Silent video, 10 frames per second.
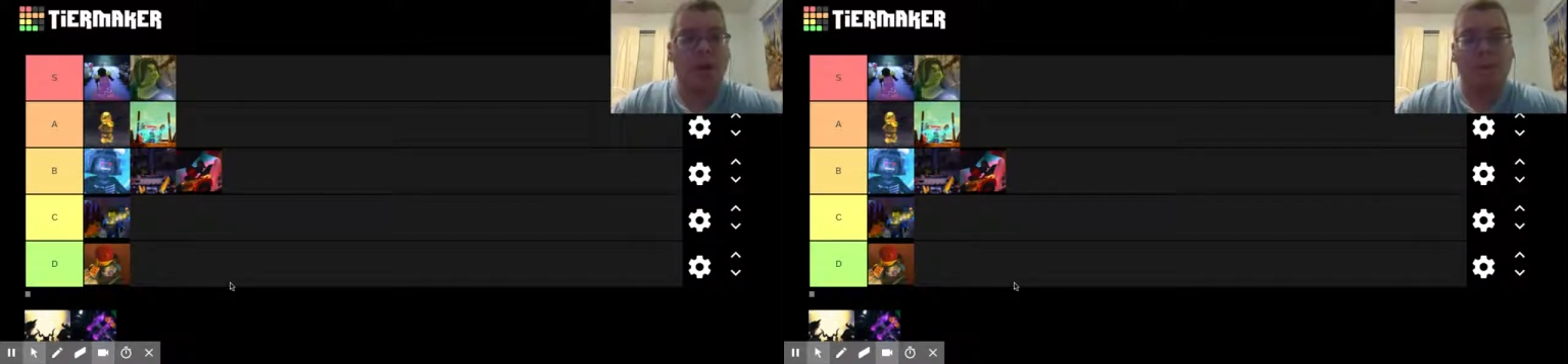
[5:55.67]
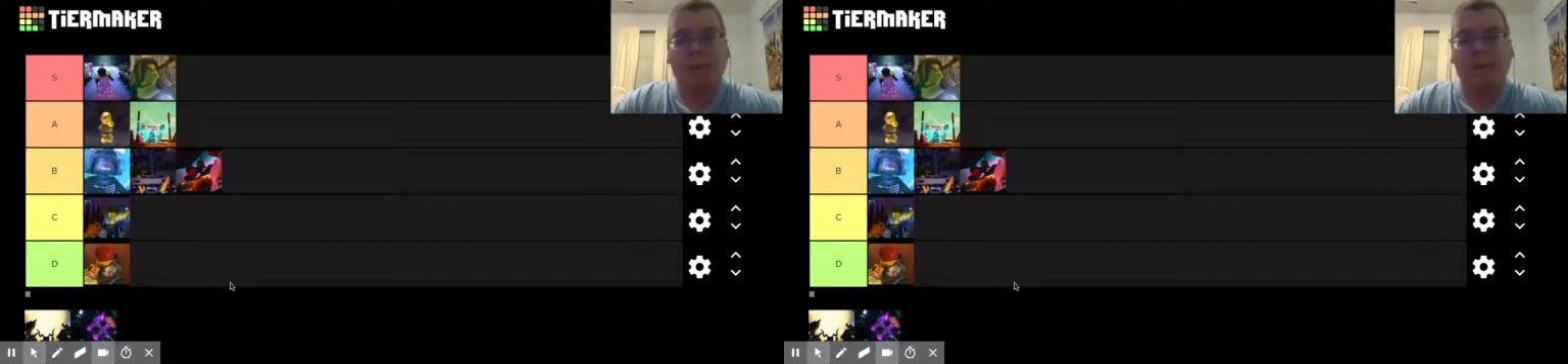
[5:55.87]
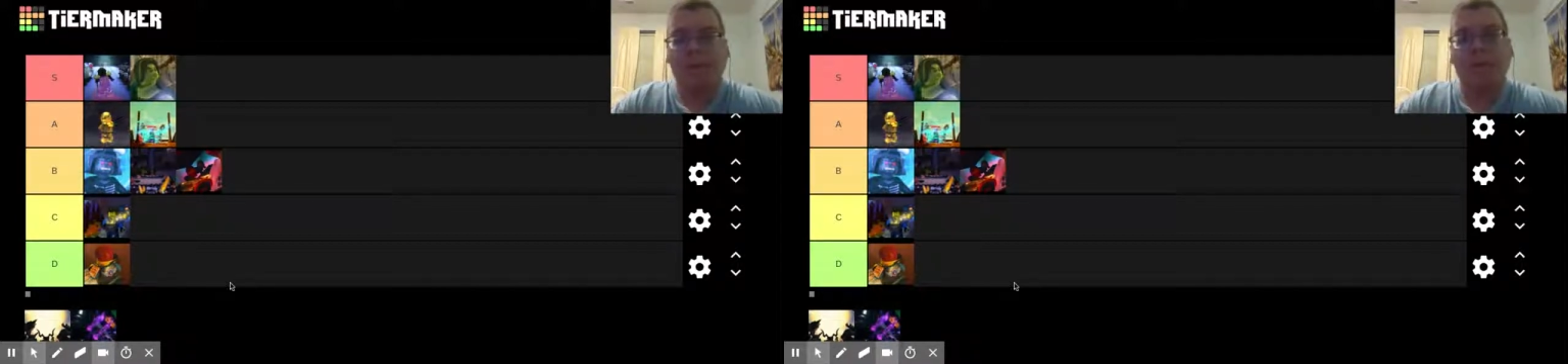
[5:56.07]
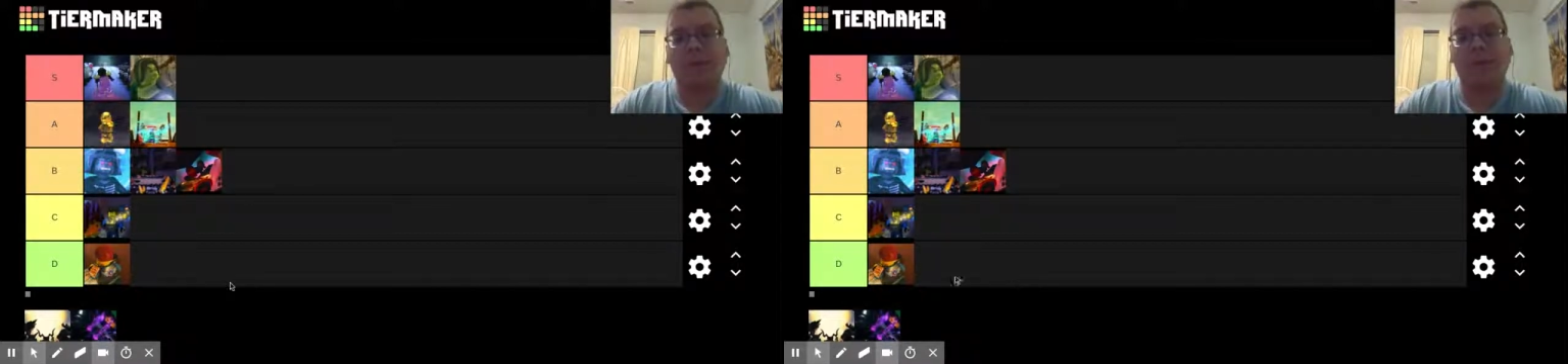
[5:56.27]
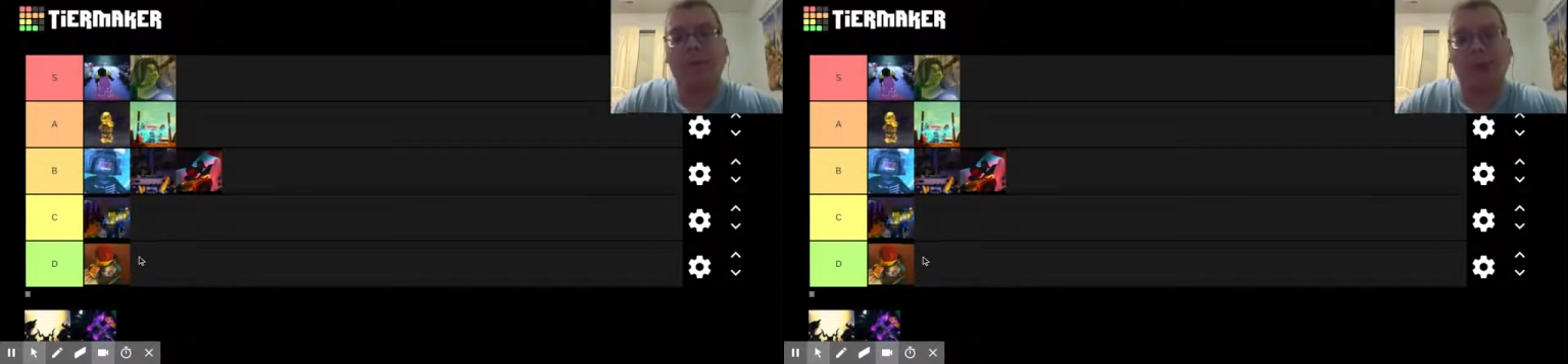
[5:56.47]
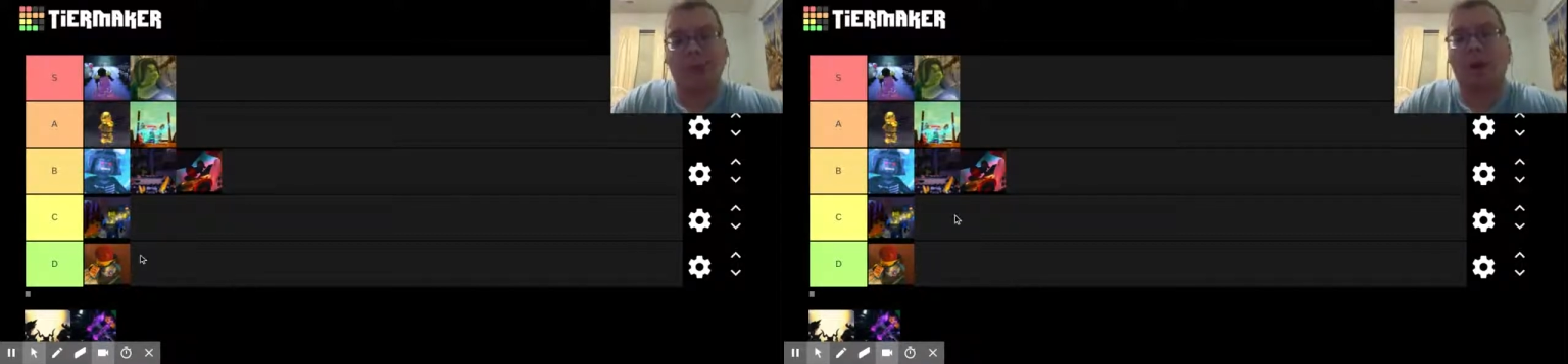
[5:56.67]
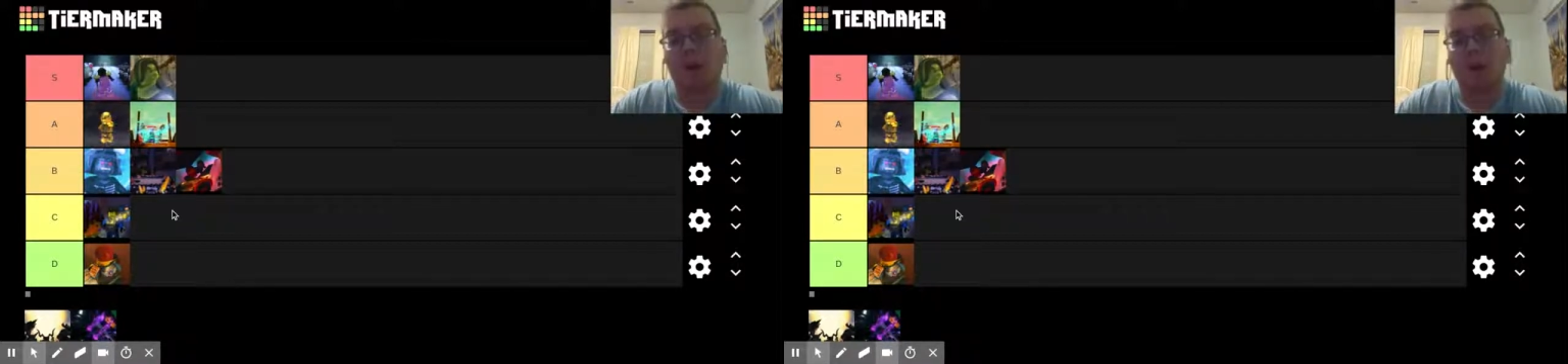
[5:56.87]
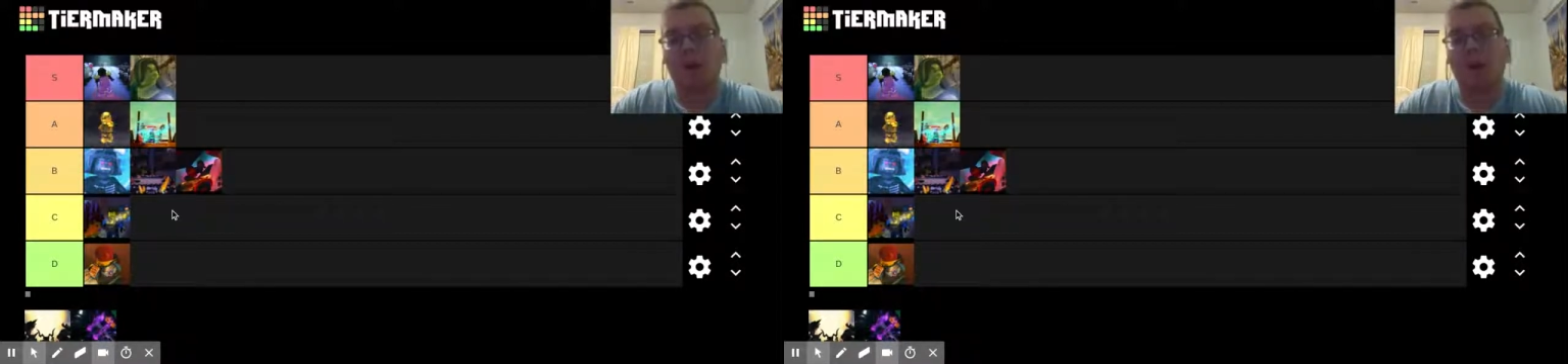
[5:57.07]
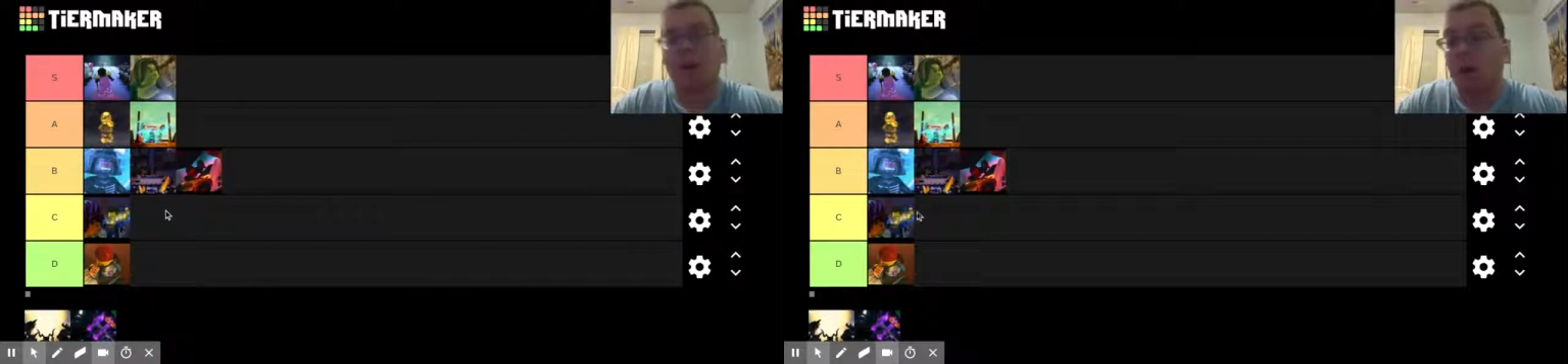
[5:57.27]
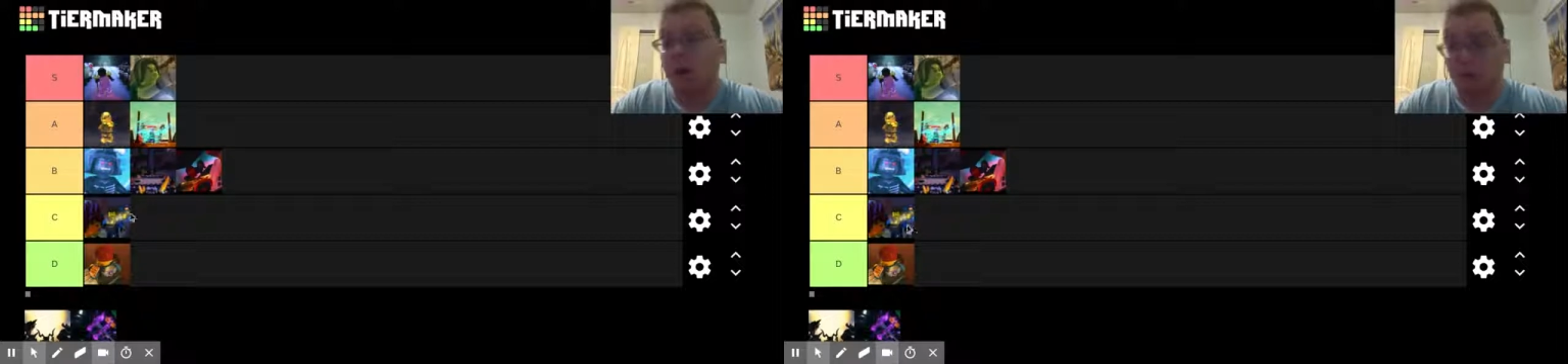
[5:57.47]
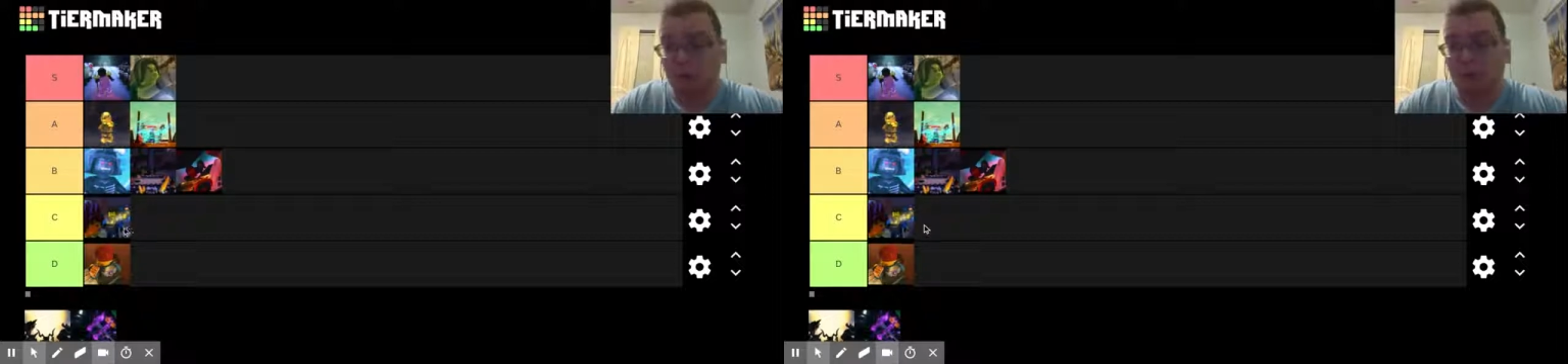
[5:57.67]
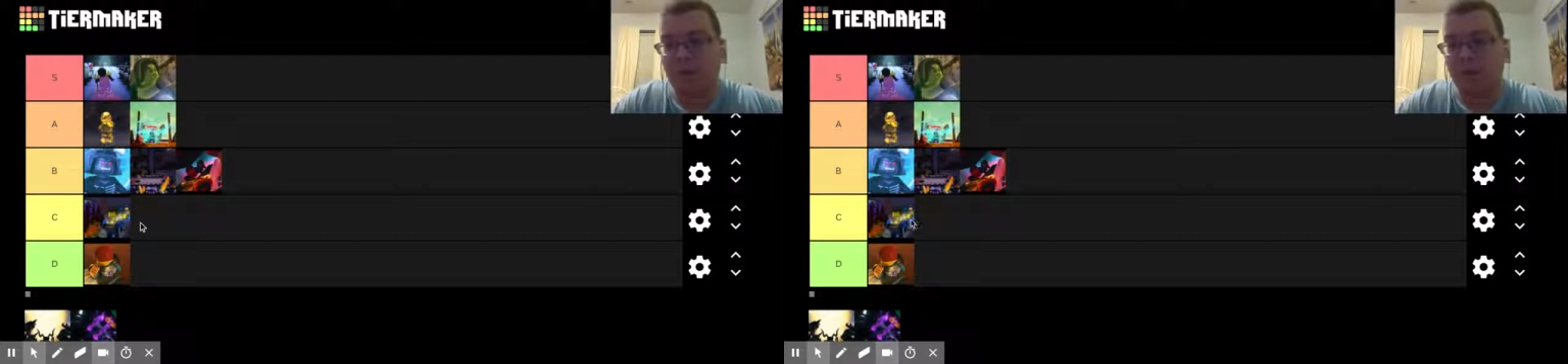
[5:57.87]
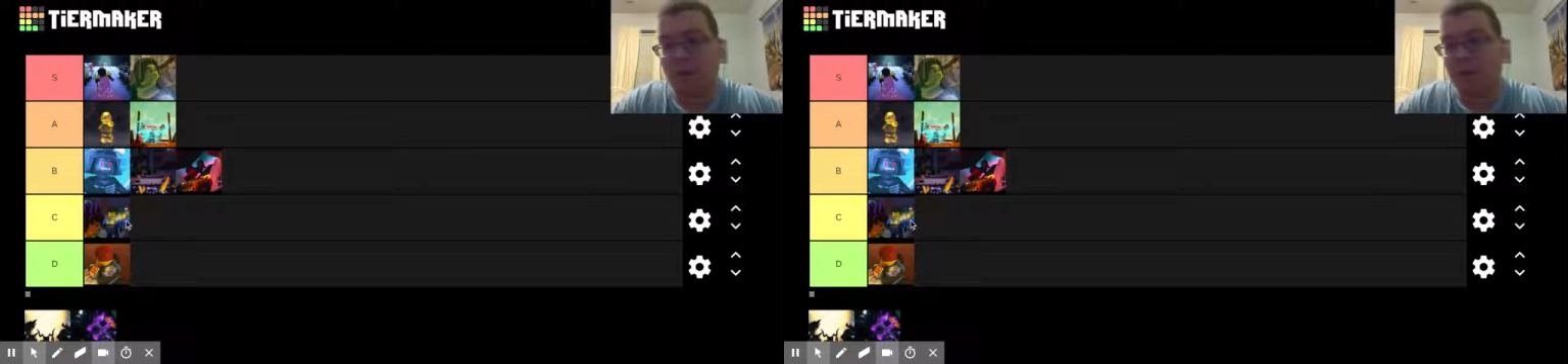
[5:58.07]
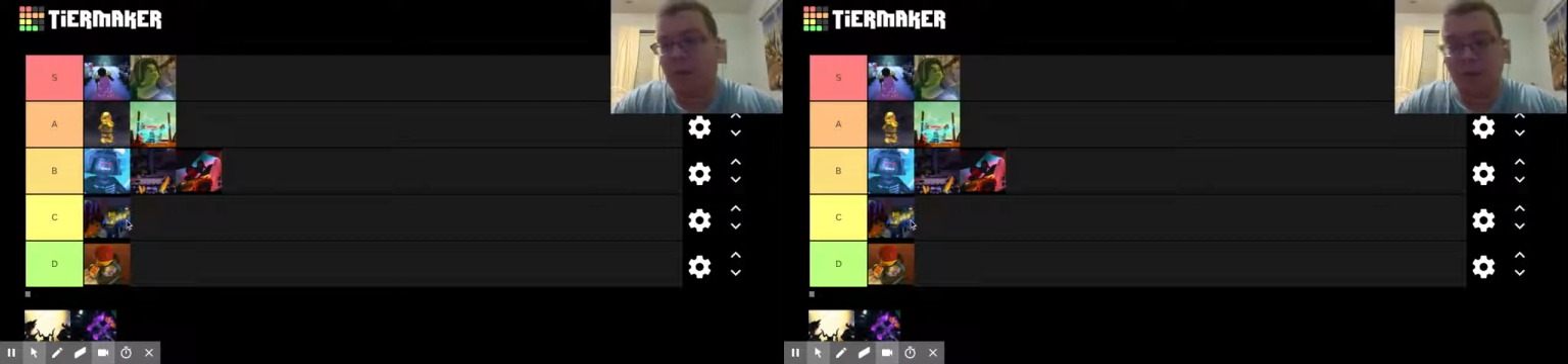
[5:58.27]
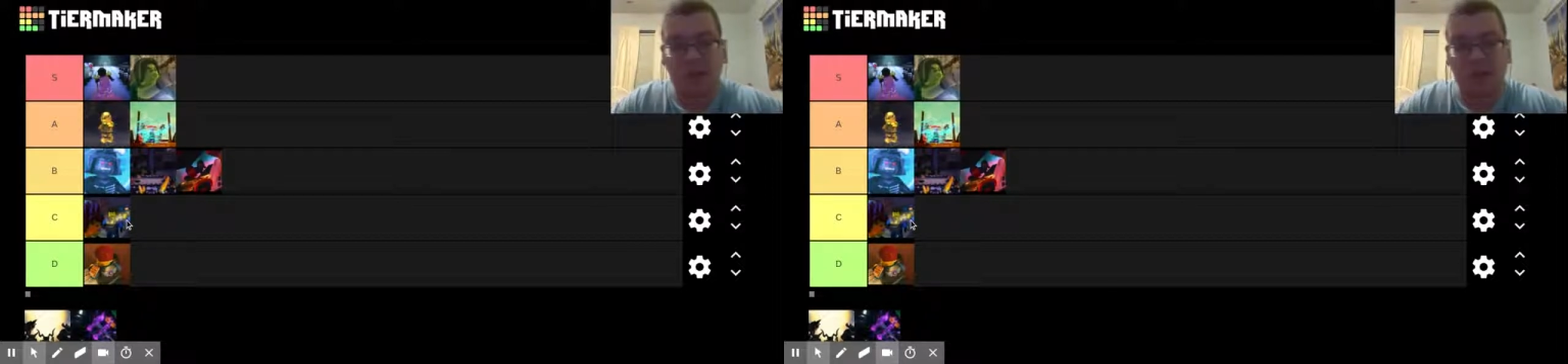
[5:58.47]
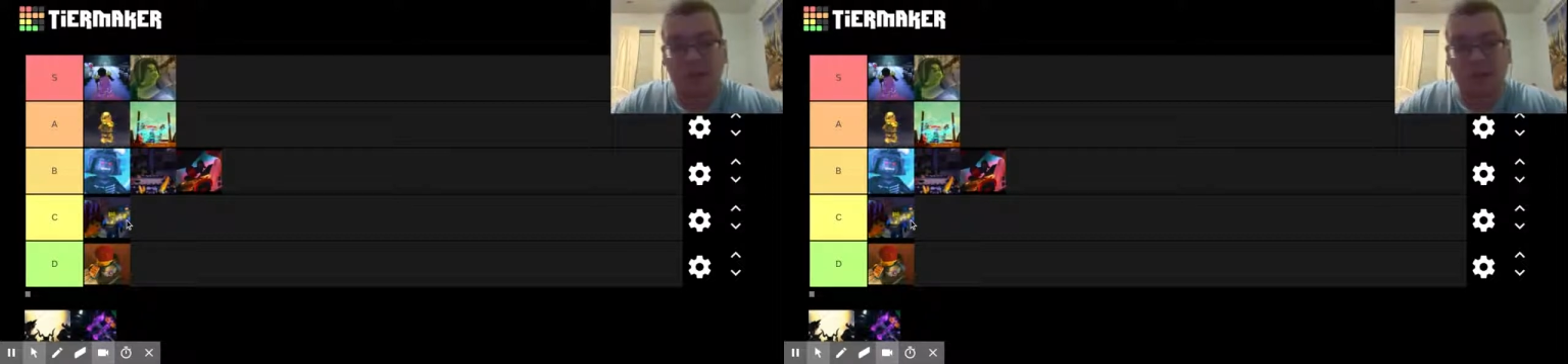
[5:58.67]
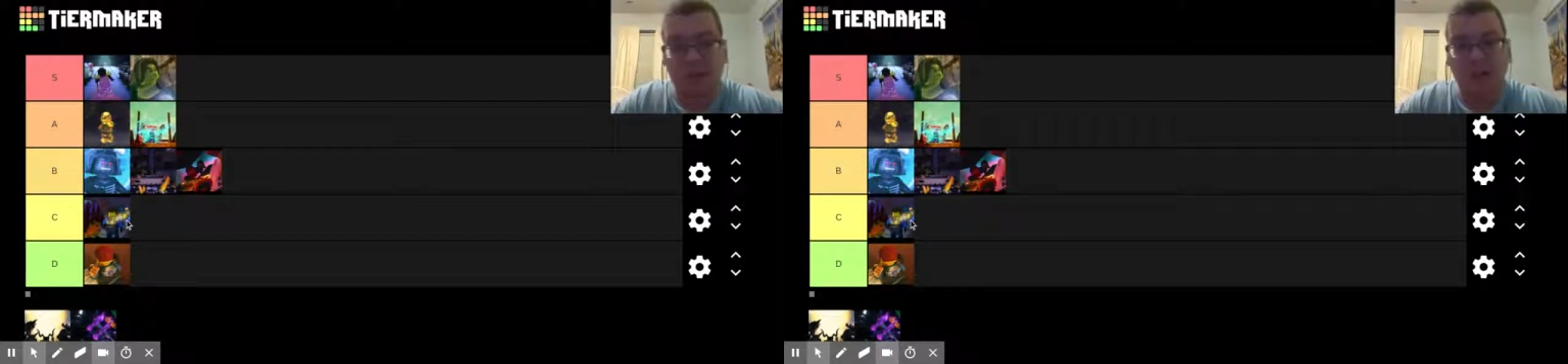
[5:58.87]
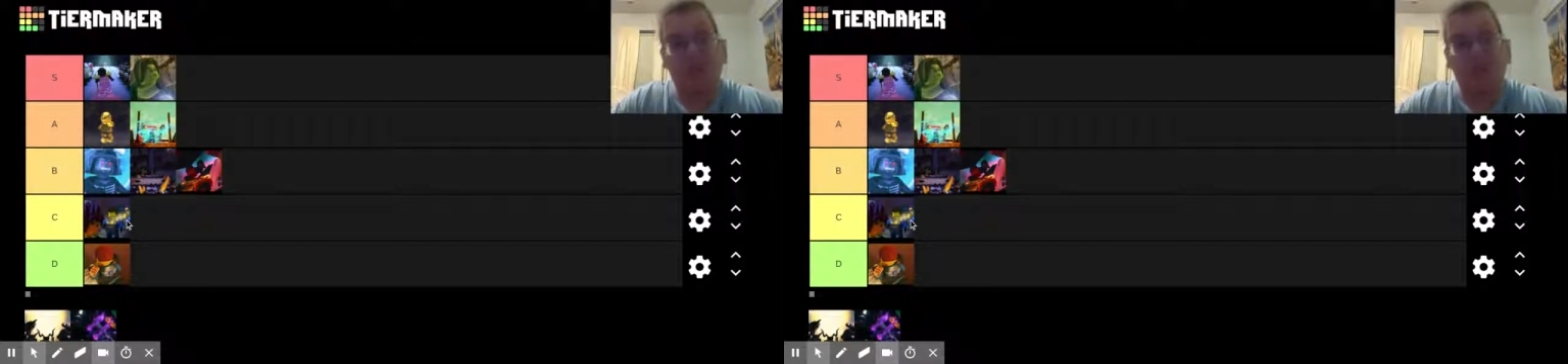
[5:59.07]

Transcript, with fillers: but if it was just Garmadon alone defeating the ninja,